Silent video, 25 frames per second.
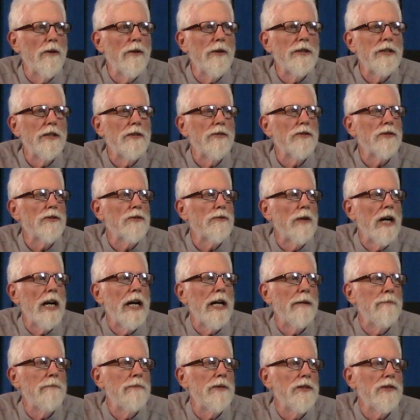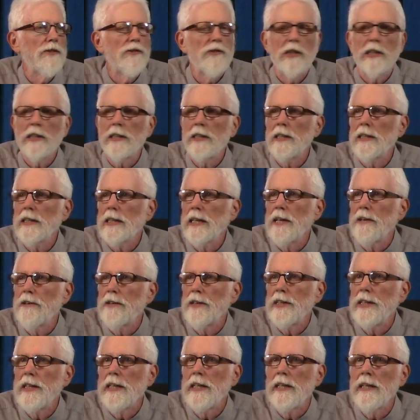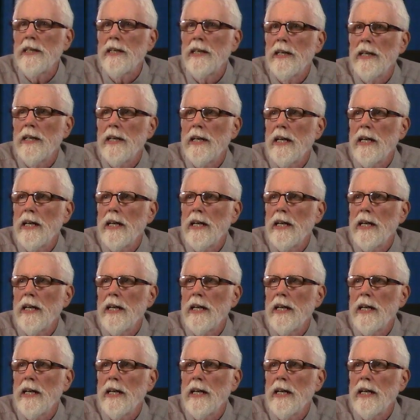or describe the singularity